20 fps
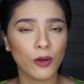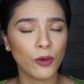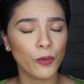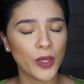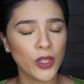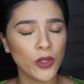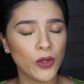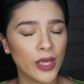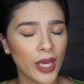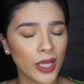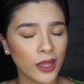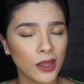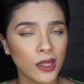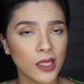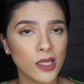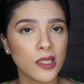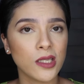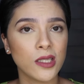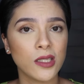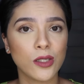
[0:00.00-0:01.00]
when you get
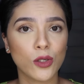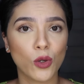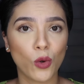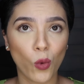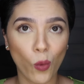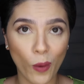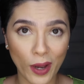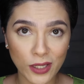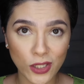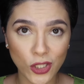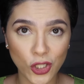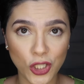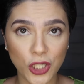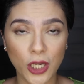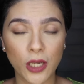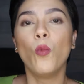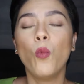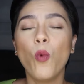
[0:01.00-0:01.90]
this question